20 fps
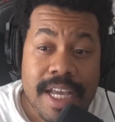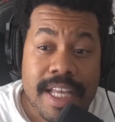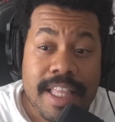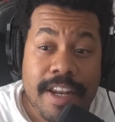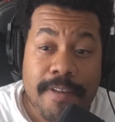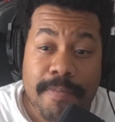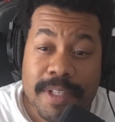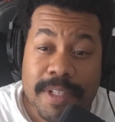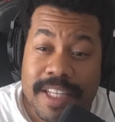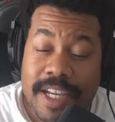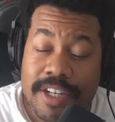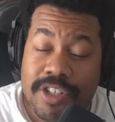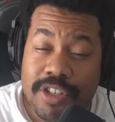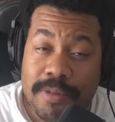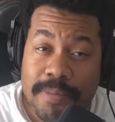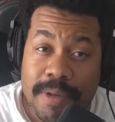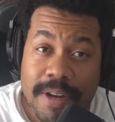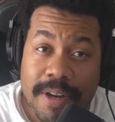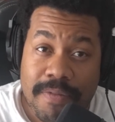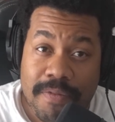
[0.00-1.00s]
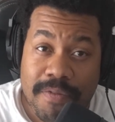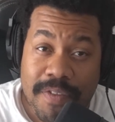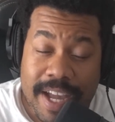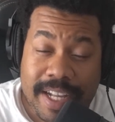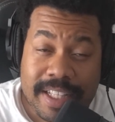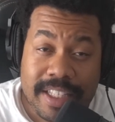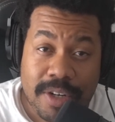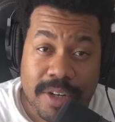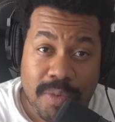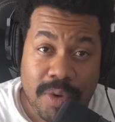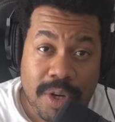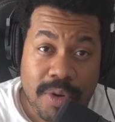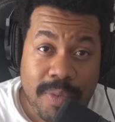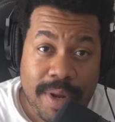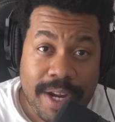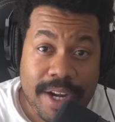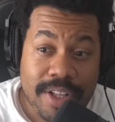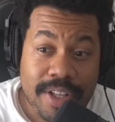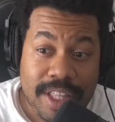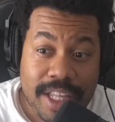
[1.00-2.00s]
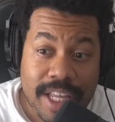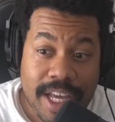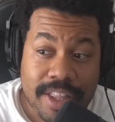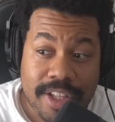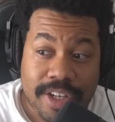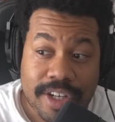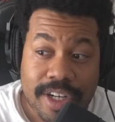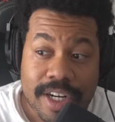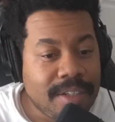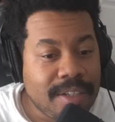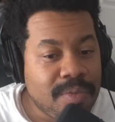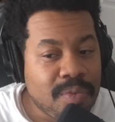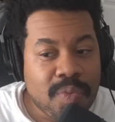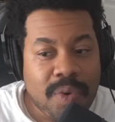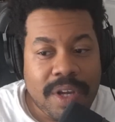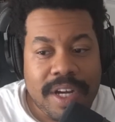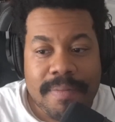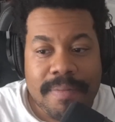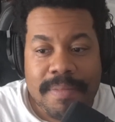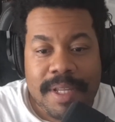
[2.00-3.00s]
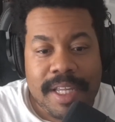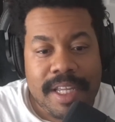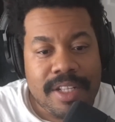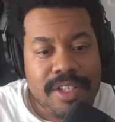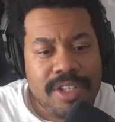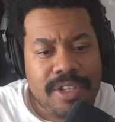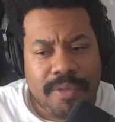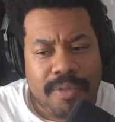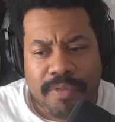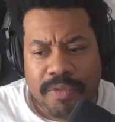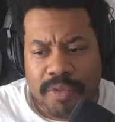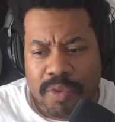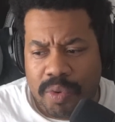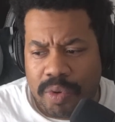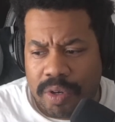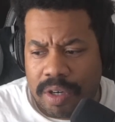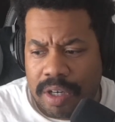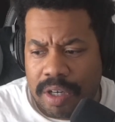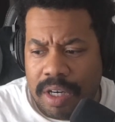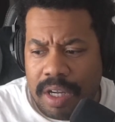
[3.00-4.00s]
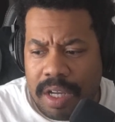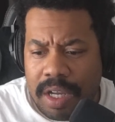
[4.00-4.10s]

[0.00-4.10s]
that have potentially been affected one way or the other, what it means for